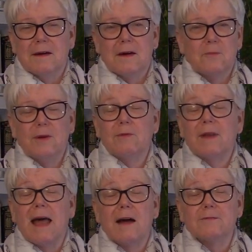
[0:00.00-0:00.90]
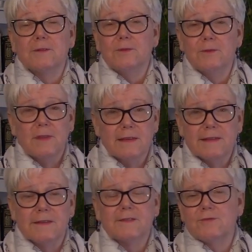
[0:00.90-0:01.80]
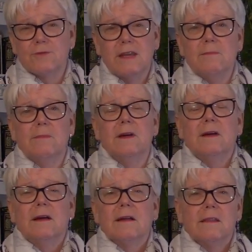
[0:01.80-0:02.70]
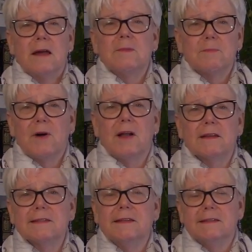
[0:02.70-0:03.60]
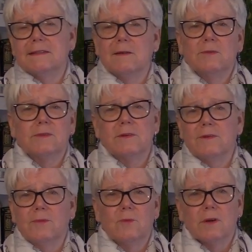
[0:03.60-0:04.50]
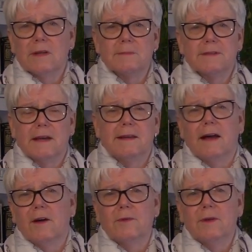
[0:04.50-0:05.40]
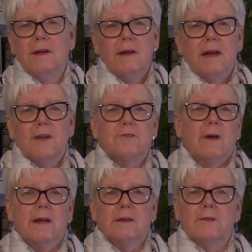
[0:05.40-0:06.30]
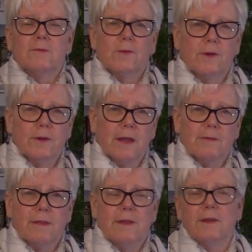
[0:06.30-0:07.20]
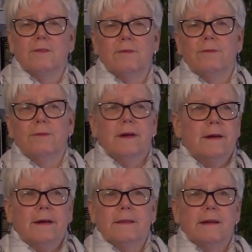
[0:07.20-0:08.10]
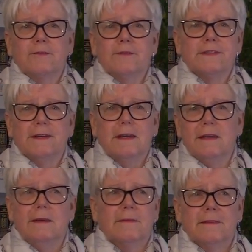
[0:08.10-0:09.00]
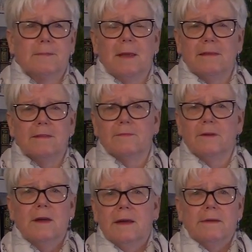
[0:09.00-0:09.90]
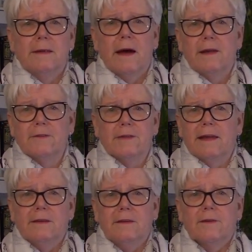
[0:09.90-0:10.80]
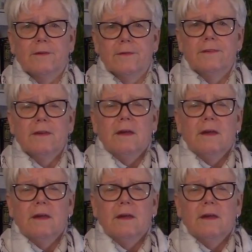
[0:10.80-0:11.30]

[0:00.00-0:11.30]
We don't have to do these extreme climate policies that will turn the world upside down and try and convert everything to electricity in the space of 9 or 10 years,